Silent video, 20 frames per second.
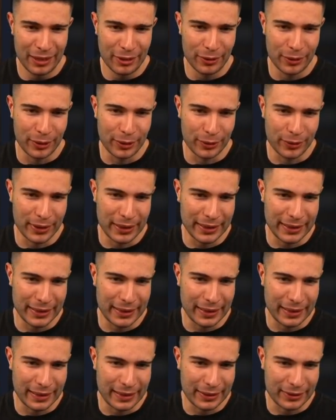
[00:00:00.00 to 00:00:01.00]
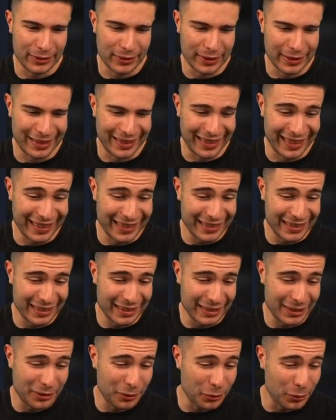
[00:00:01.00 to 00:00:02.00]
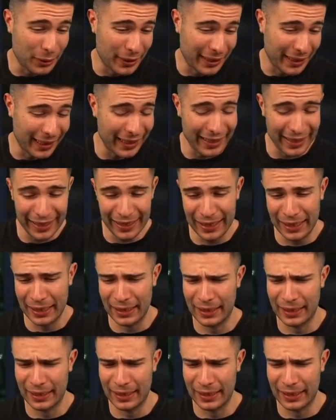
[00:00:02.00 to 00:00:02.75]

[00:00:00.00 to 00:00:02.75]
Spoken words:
We're already down 92k.